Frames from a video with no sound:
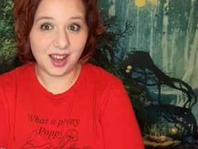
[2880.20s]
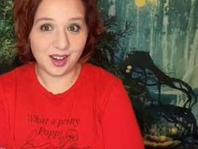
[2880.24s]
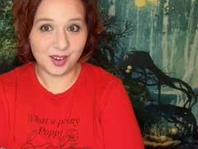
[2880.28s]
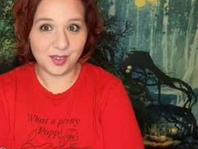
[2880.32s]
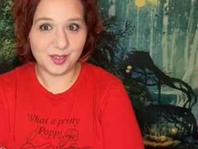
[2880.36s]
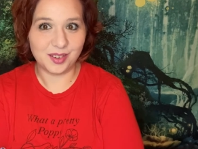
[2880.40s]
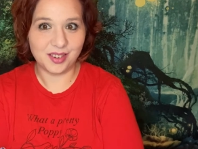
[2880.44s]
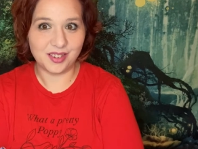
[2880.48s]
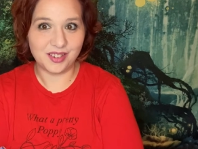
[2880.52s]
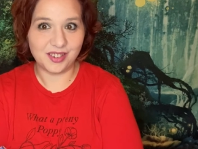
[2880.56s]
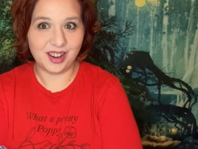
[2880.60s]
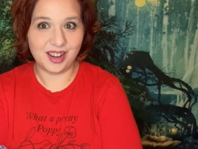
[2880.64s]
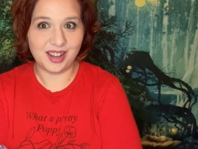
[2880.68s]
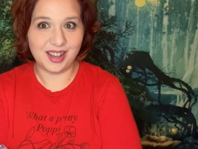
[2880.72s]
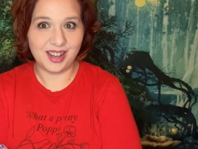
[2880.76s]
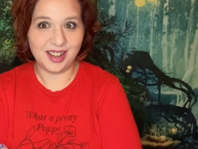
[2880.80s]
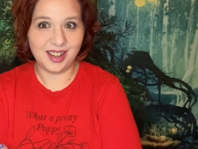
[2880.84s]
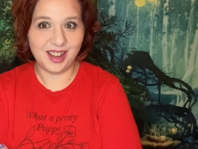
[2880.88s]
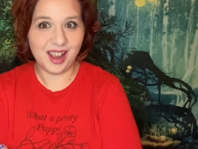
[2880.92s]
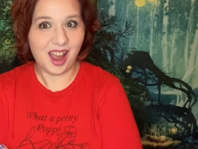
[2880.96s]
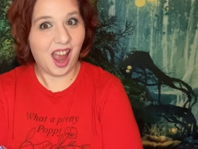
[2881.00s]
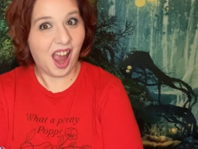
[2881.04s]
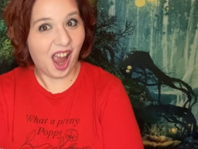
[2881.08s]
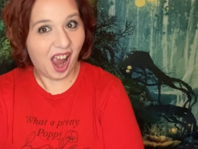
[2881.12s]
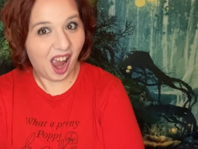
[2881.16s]
Are we ready?
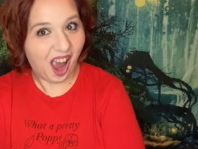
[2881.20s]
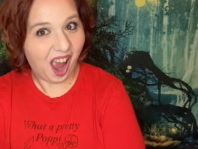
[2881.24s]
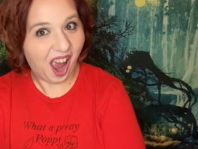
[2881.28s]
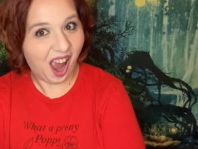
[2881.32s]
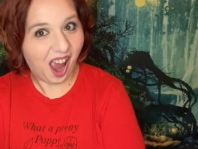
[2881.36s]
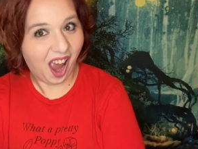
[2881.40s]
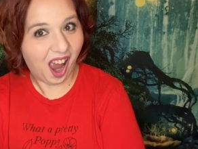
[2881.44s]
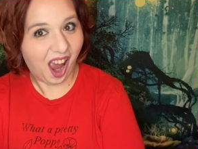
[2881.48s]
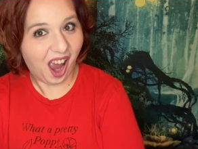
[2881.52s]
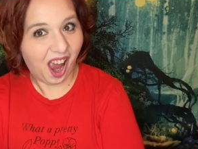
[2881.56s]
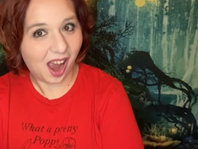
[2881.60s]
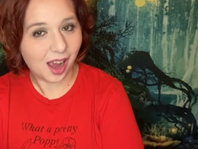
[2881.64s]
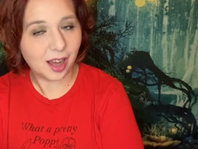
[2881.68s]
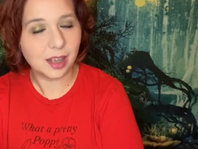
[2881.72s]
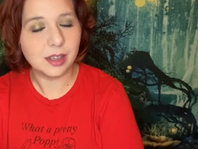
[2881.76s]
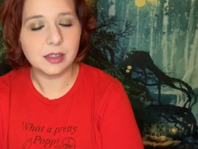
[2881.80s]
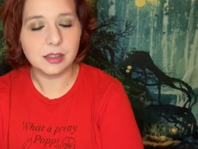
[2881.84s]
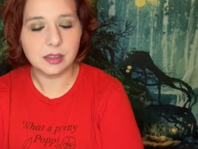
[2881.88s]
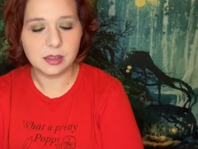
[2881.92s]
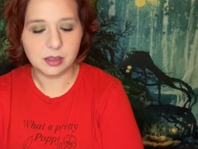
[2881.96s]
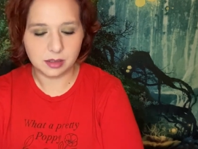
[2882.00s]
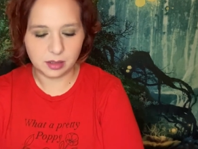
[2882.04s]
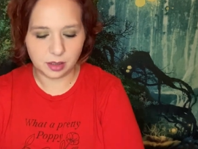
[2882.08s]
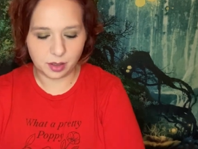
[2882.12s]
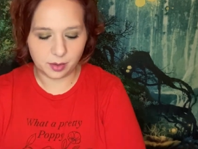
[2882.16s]

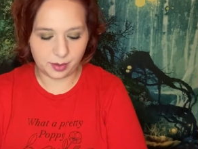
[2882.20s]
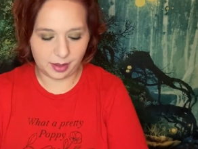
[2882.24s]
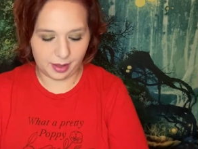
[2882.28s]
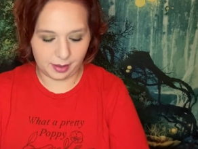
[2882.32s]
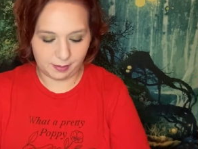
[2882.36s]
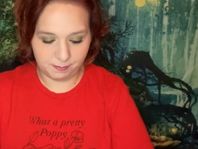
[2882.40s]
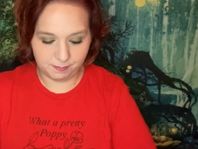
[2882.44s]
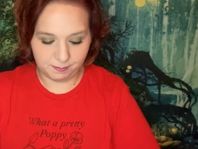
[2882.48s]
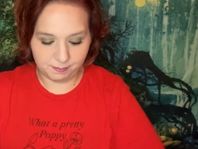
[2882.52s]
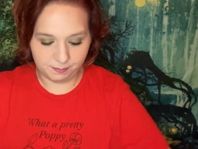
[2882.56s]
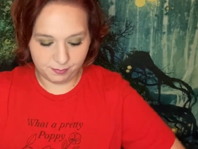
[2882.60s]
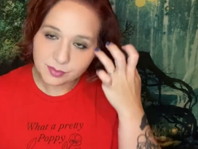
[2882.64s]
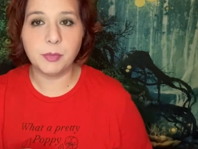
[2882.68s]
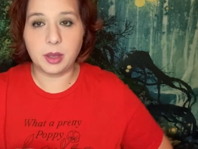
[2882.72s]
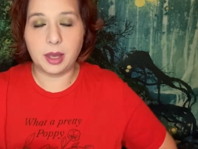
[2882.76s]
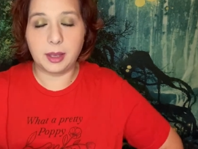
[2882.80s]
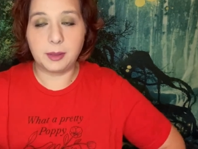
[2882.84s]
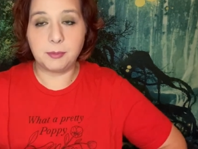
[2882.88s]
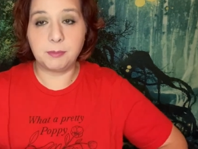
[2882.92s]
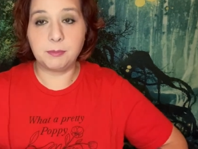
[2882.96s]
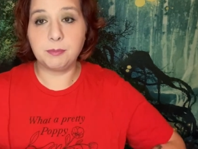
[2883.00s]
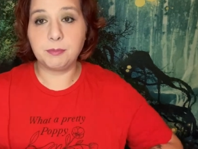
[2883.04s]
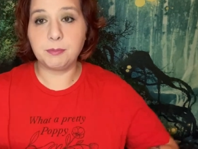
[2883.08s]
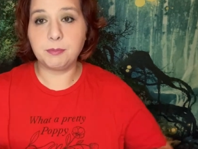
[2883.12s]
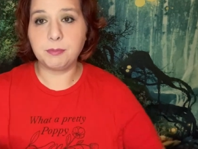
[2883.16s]
Okay,
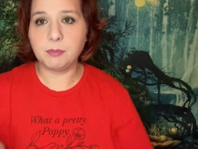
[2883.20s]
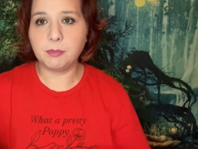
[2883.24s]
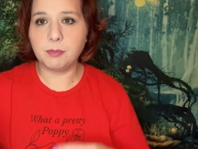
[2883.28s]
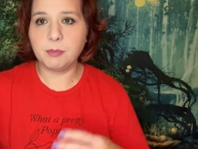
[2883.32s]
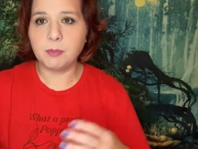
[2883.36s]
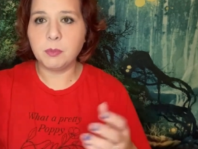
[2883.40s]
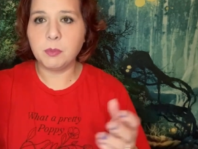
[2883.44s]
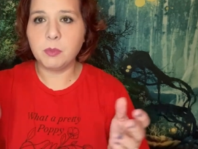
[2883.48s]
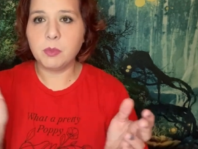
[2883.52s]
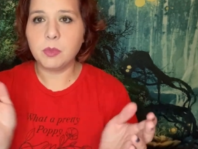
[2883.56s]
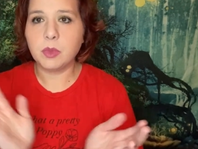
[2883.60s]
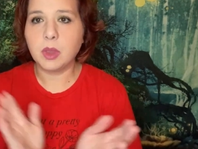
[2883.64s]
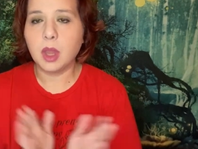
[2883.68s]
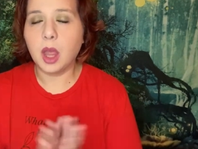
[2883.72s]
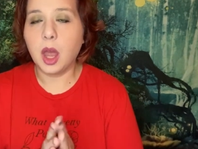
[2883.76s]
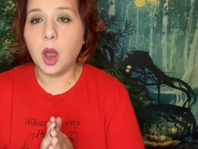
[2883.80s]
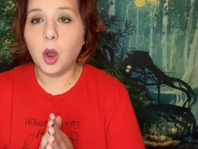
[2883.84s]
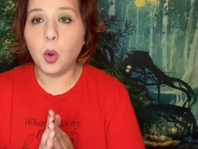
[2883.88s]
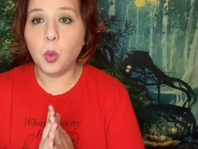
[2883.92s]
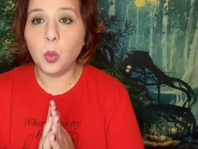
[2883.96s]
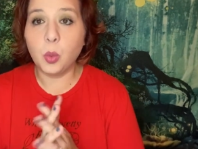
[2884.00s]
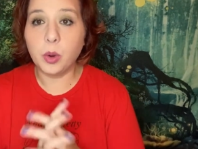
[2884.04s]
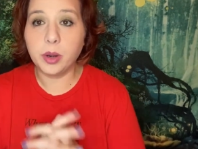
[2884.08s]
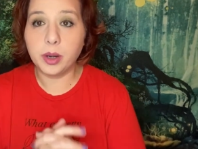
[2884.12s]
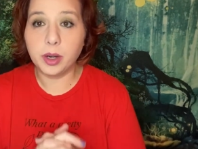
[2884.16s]
okay.
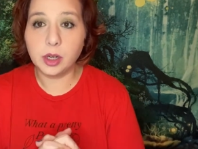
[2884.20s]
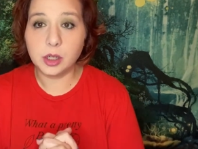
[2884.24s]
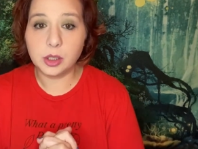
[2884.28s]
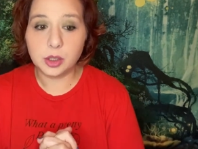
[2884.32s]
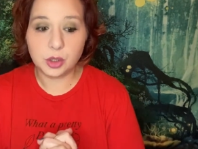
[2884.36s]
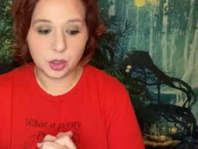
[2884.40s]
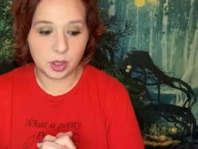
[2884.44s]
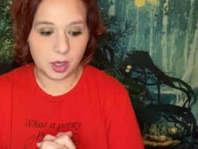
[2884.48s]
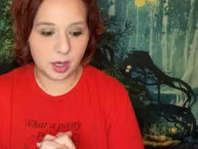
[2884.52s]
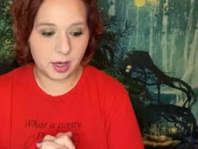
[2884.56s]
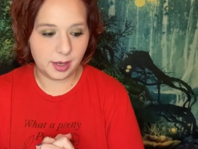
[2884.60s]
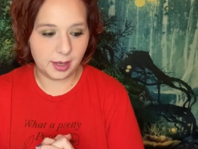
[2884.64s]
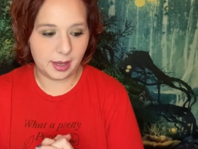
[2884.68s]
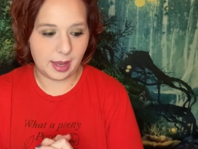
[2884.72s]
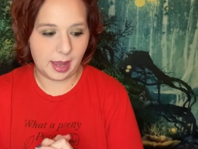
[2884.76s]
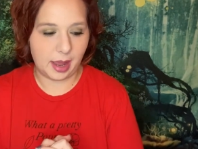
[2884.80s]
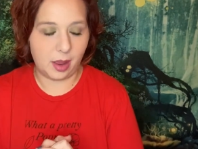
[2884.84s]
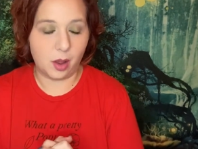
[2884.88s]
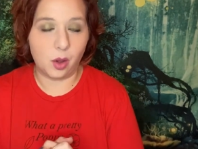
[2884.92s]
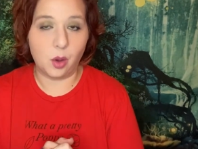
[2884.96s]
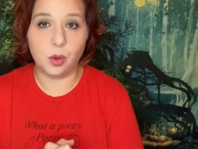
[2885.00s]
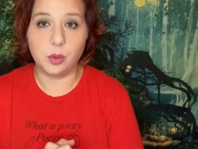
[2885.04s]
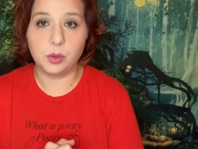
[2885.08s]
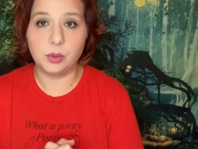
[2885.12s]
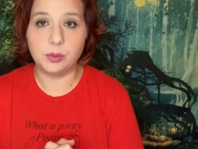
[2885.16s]
We're trying
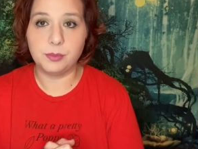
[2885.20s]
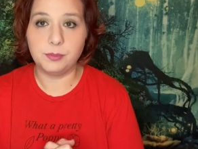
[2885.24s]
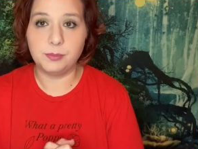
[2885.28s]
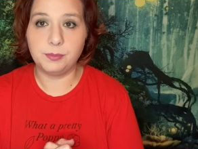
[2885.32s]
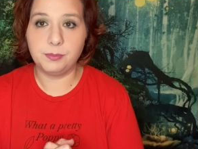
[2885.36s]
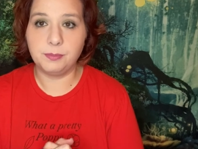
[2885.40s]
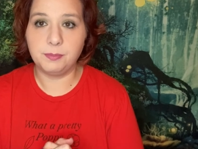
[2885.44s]
out,